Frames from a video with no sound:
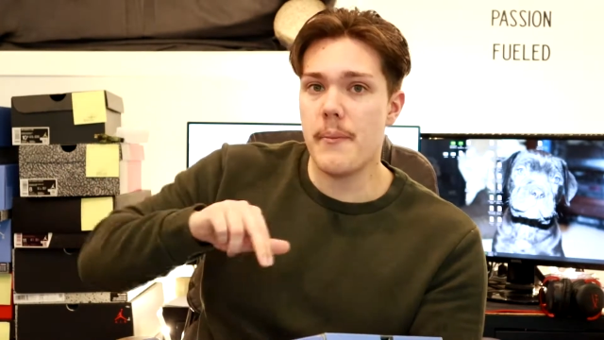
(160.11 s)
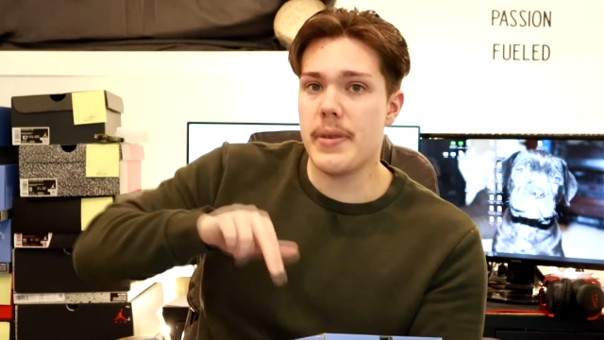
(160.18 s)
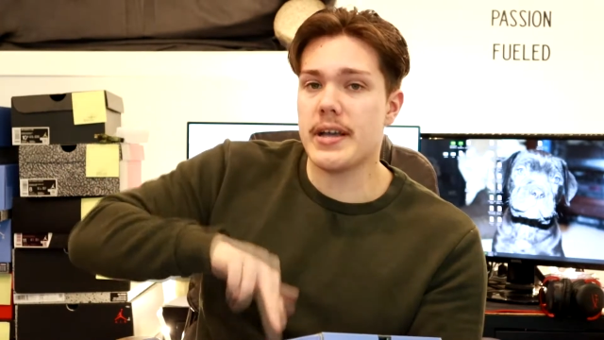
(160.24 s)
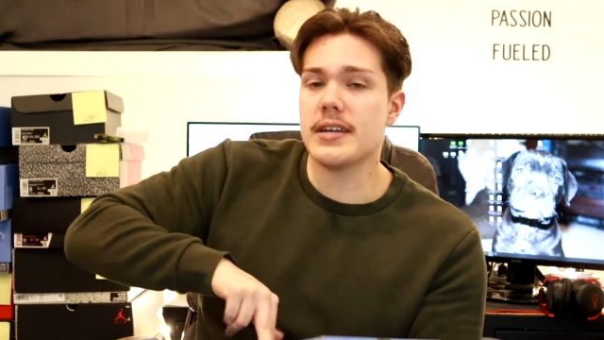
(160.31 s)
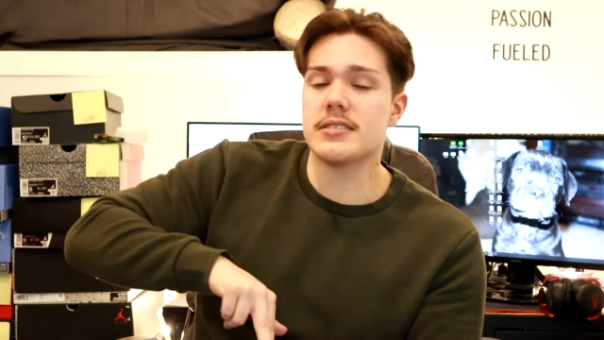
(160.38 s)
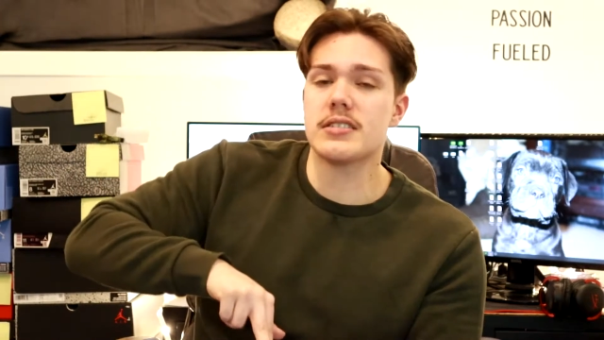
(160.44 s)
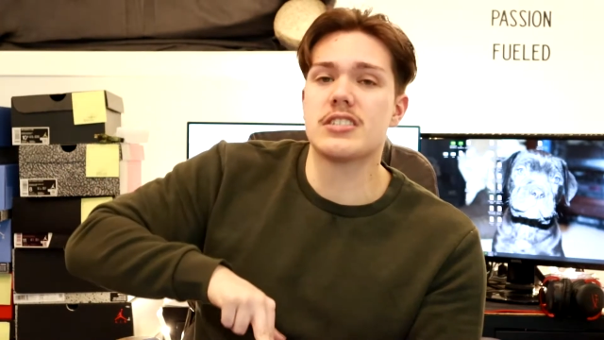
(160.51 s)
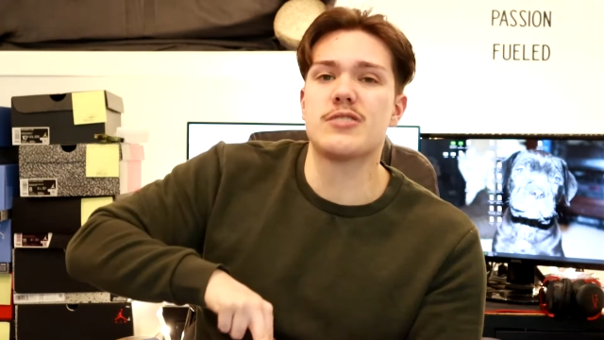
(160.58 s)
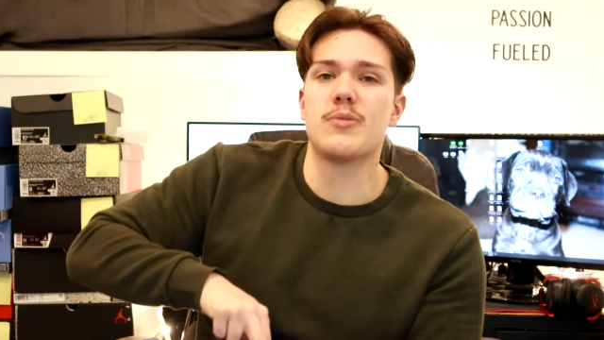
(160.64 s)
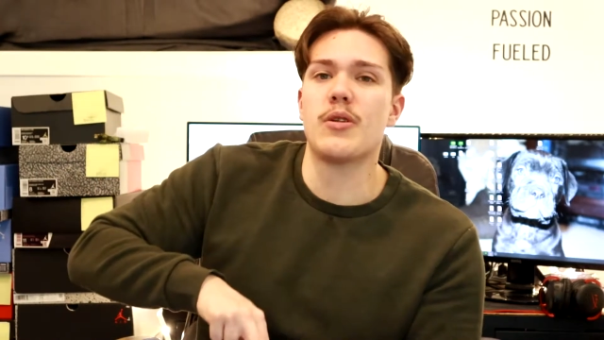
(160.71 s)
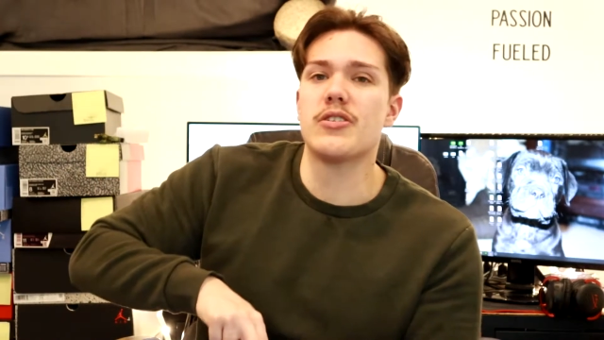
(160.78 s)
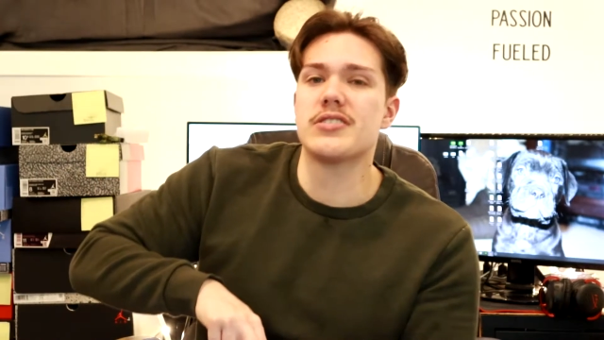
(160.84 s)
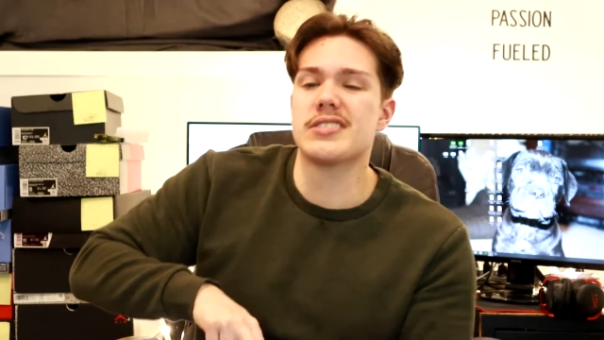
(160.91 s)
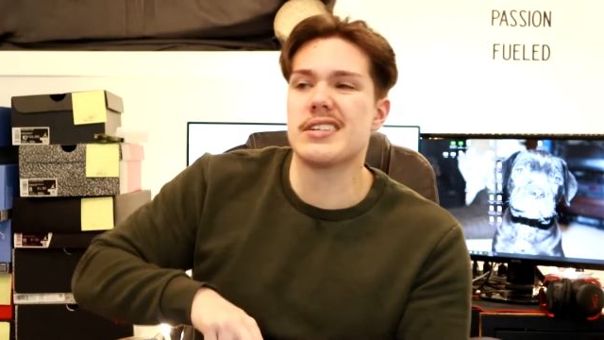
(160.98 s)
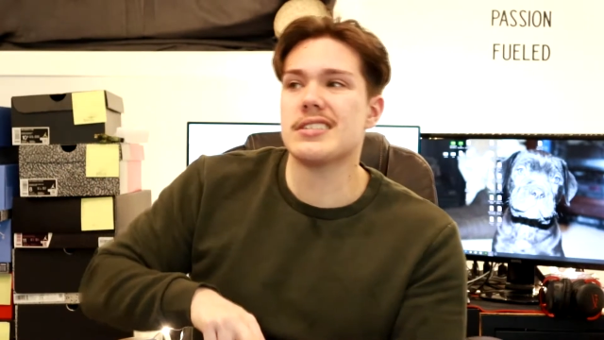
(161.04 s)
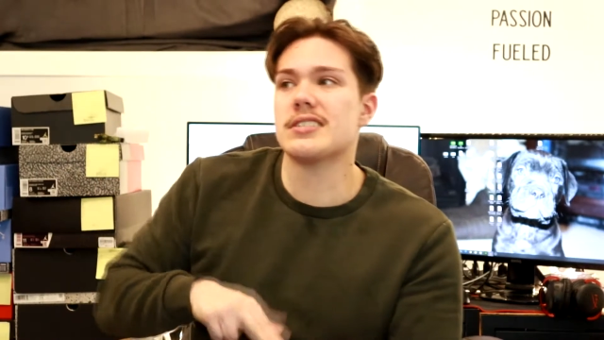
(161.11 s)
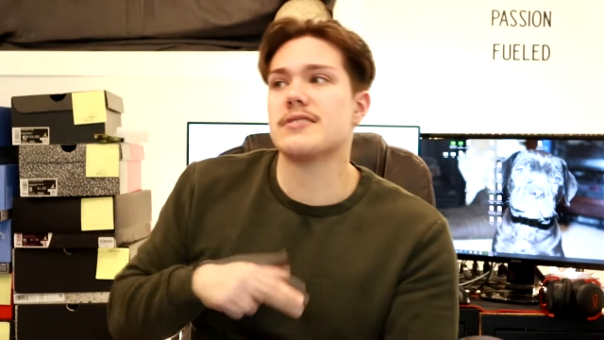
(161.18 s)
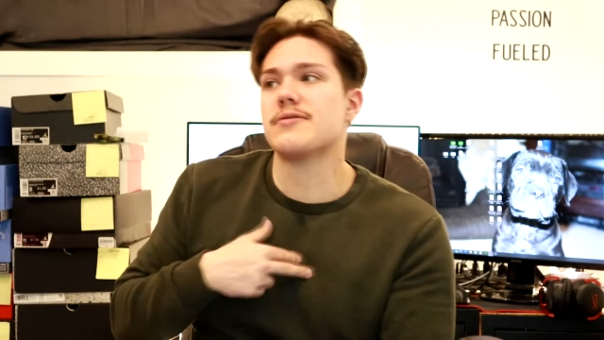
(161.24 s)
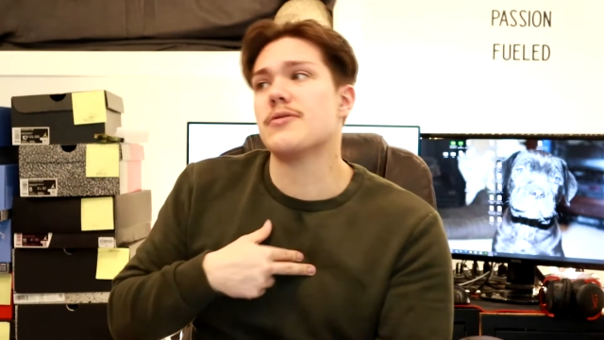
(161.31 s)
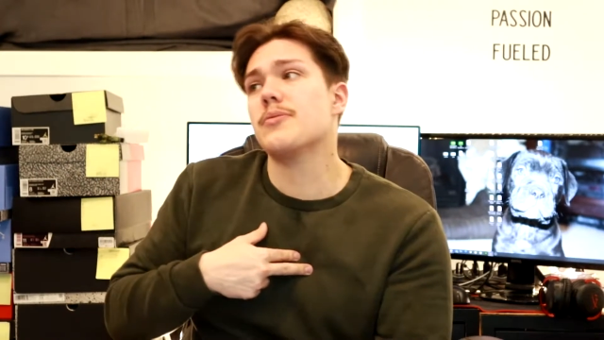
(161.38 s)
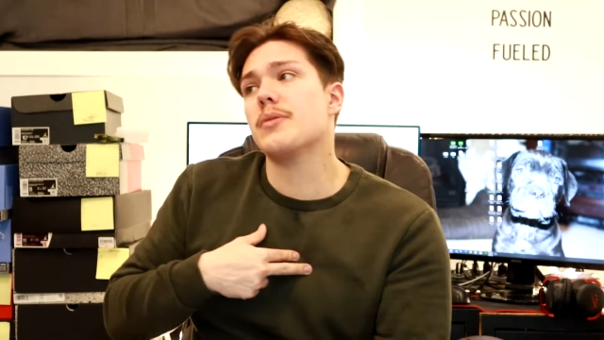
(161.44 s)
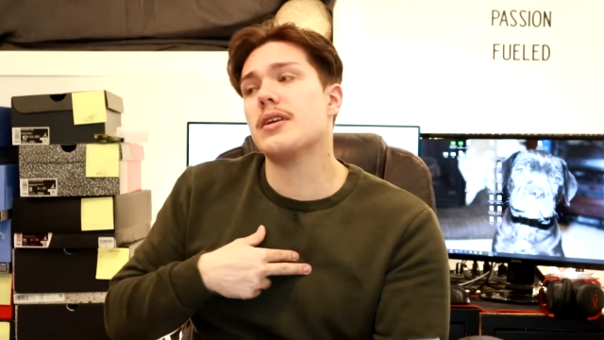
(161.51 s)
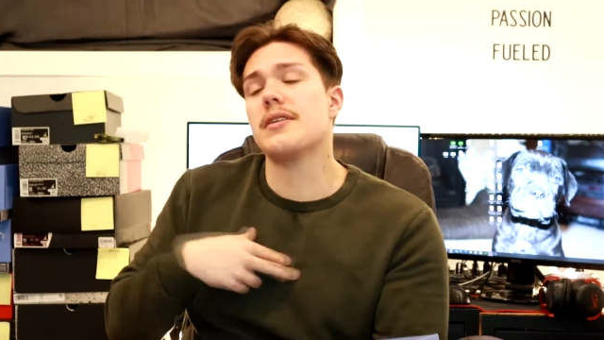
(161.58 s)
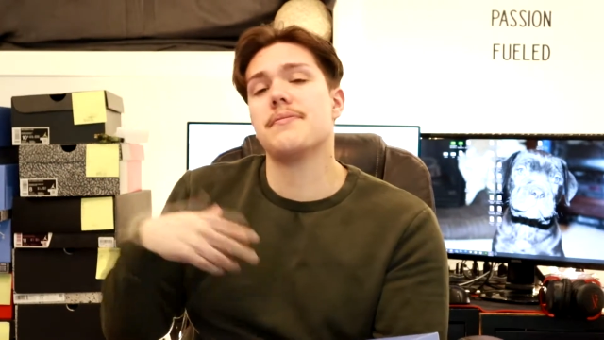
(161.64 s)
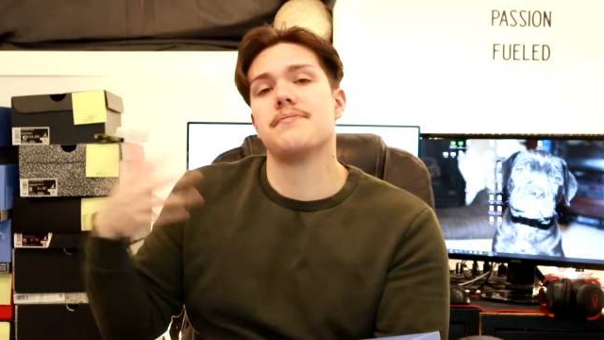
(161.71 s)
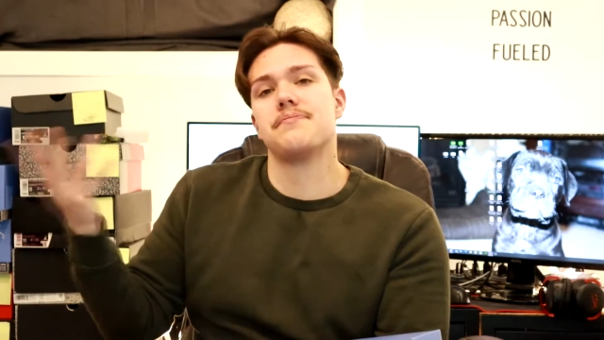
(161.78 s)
because the smaller sizes for me